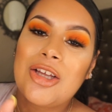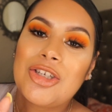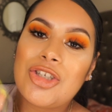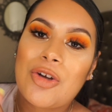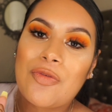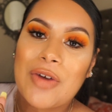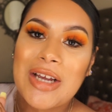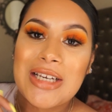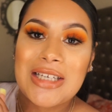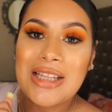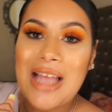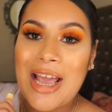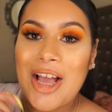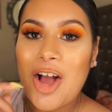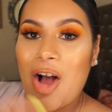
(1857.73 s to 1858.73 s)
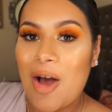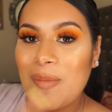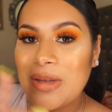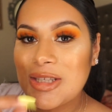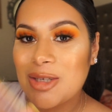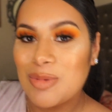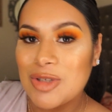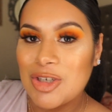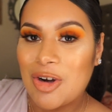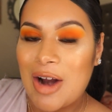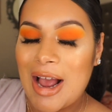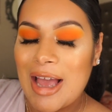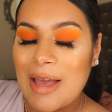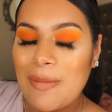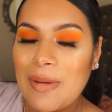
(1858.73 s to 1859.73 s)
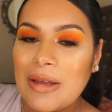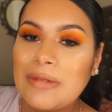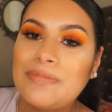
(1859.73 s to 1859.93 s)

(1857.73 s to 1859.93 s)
Don't forget to like, comment, subscribe,